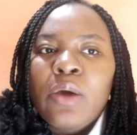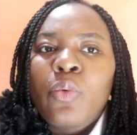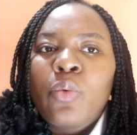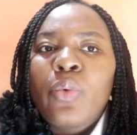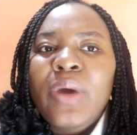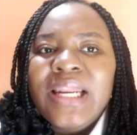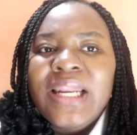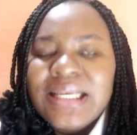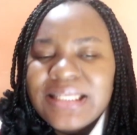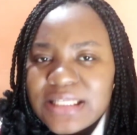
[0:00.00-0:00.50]

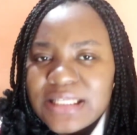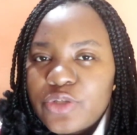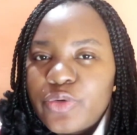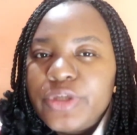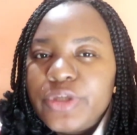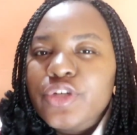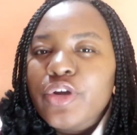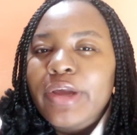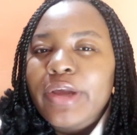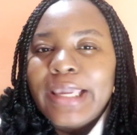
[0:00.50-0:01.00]
when the
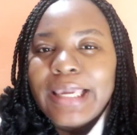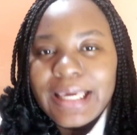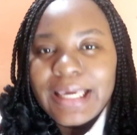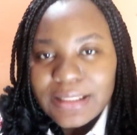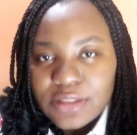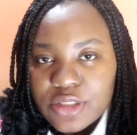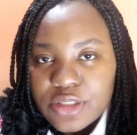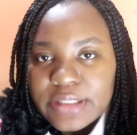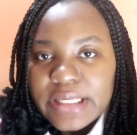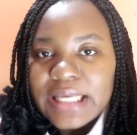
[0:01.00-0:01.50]
situation
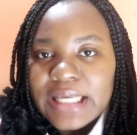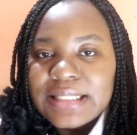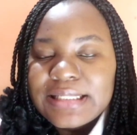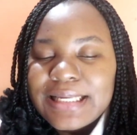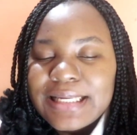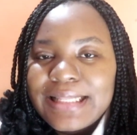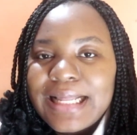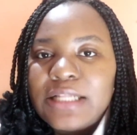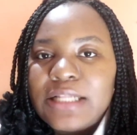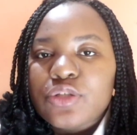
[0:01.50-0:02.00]
gets to the
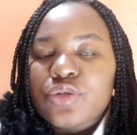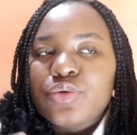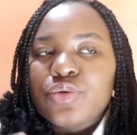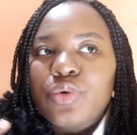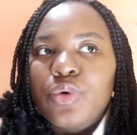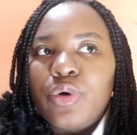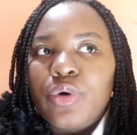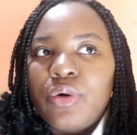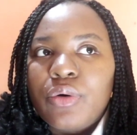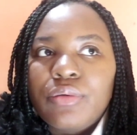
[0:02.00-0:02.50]
extent that
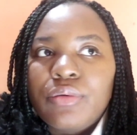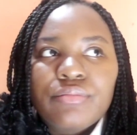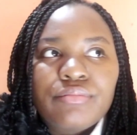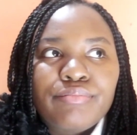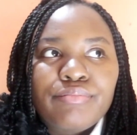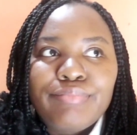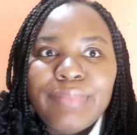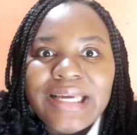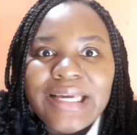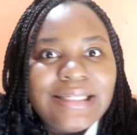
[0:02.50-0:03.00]
you're
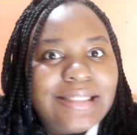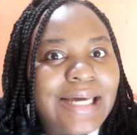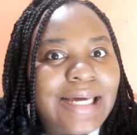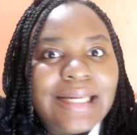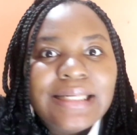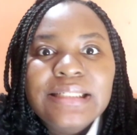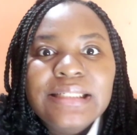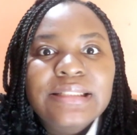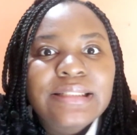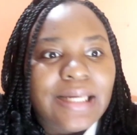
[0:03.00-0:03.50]

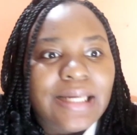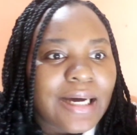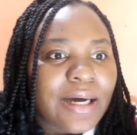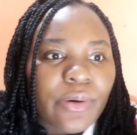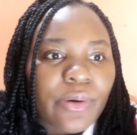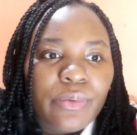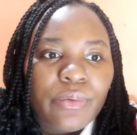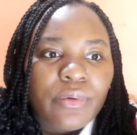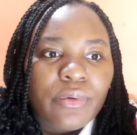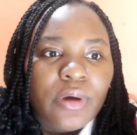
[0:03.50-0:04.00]
mentally
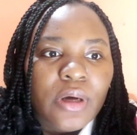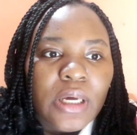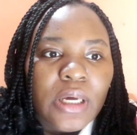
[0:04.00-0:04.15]
down,